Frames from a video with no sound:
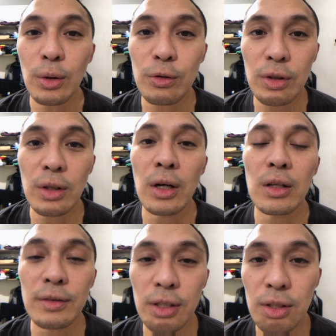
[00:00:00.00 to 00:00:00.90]
over
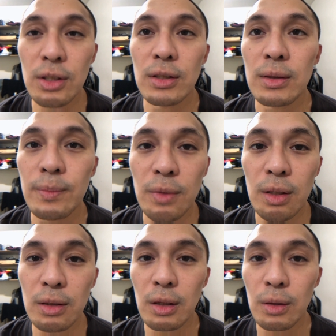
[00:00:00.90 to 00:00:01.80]
all of us,
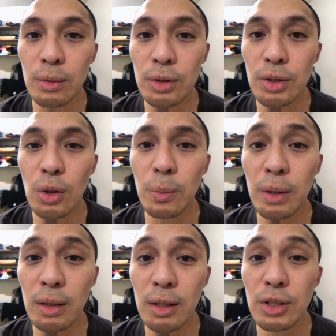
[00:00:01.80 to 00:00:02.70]
and we're just
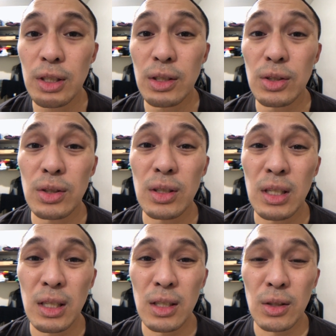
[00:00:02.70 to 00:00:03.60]
hoping that she is
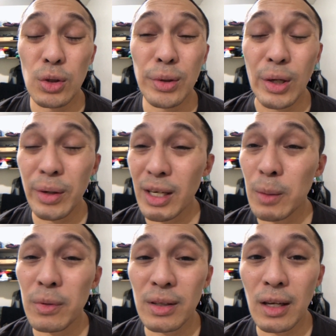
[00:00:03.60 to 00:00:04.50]
doing okay
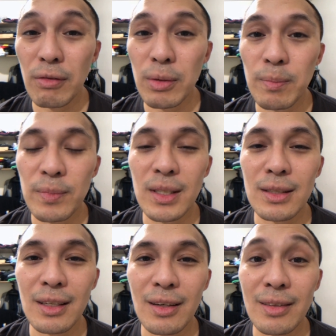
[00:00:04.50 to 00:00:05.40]
up there in heaven,
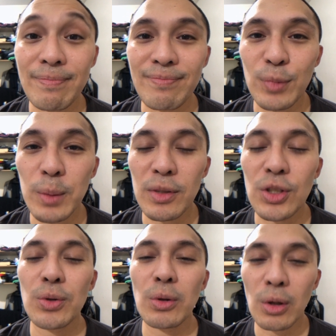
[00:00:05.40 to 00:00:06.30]
and we
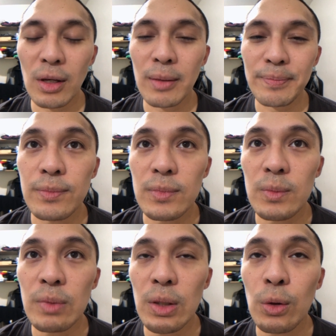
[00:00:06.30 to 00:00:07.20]
miss you, Lola.
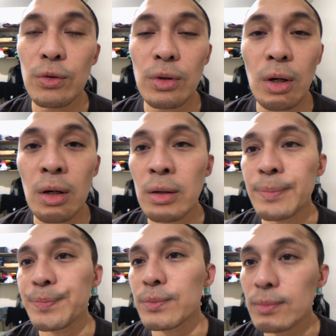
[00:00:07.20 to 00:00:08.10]
But overall,
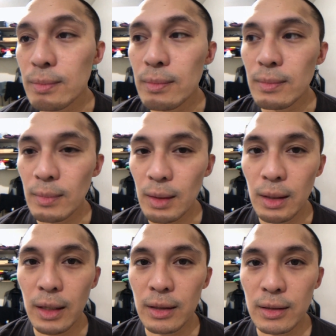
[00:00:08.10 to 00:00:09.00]

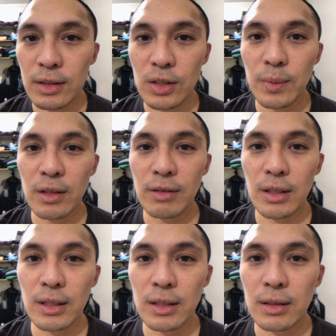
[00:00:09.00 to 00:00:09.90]
I think this has been a
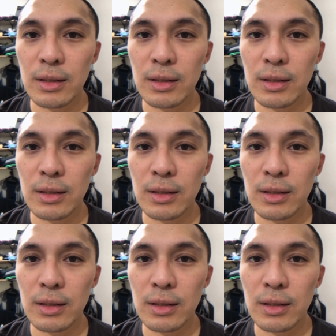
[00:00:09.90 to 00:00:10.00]
very,